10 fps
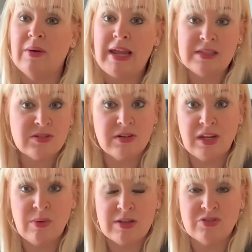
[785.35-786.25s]
answer any
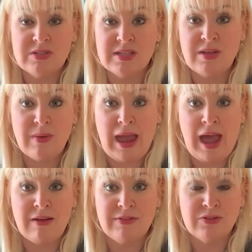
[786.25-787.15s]
questions that you
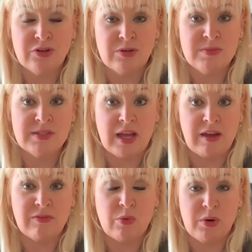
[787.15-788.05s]
have in terms
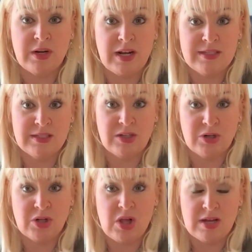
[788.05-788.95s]
of organizing your
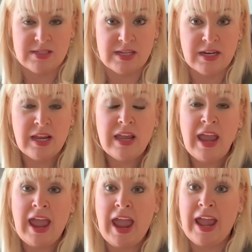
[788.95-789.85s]
closet.
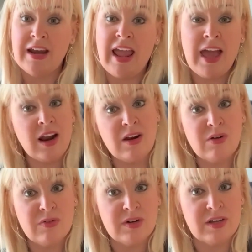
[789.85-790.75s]
And head on
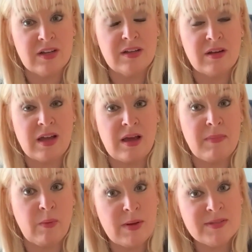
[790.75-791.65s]
over to
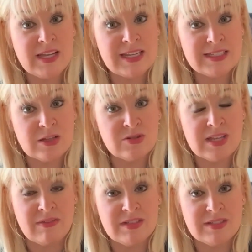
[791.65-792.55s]
my website,
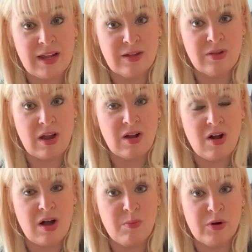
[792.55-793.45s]

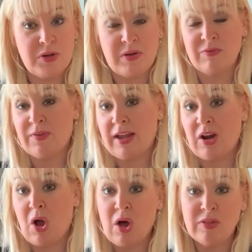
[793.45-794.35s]
suchsavvystyle.com, where you can find
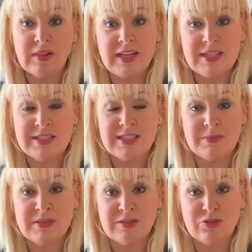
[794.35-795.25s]
all the latest
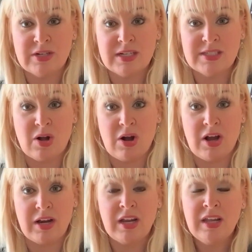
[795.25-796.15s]
tips and tricks
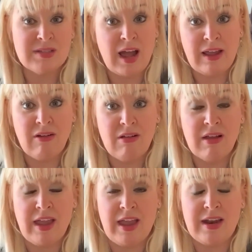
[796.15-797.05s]
on style
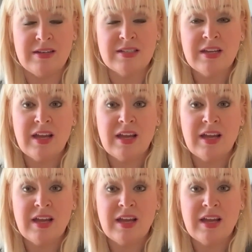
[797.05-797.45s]
and